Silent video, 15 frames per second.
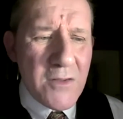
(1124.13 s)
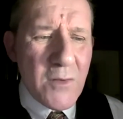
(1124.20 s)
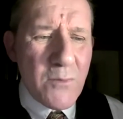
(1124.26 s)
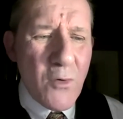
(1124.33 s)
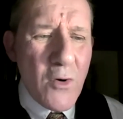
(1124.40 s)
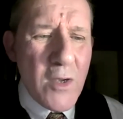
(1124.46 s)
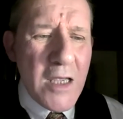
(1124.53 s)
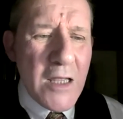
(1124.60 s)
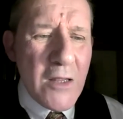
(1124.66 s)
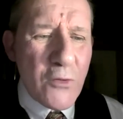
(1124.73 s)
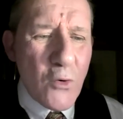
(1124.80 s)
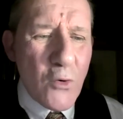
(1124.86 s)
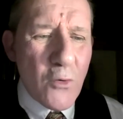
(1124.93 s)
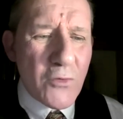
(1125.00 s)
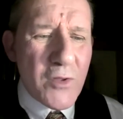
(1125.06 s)
The more he
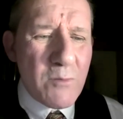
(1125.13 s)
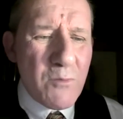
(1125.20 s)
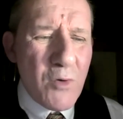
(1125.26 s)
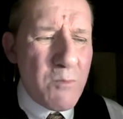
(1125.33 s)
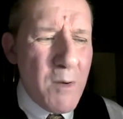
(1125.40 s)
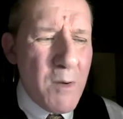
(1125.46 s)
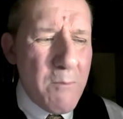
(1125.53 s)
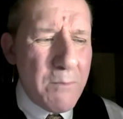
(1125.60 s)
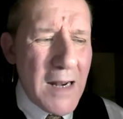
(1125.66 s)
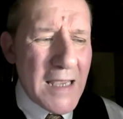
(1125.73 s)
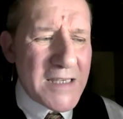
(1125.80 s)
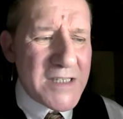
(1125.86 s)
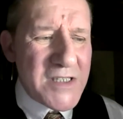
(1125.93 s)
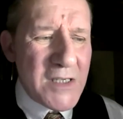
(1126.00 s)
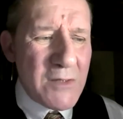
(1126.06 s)
thought, the more
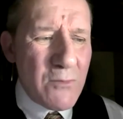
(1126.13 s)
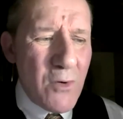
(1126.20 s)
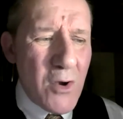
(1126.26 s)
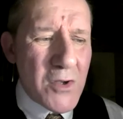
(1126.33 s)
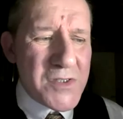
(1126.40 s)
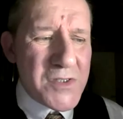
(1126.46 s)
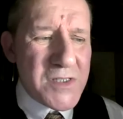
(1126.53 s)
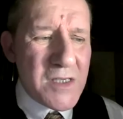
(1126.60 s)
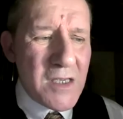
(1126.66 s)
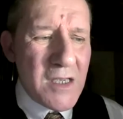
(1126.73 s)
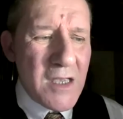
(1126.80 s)
perplexed he was,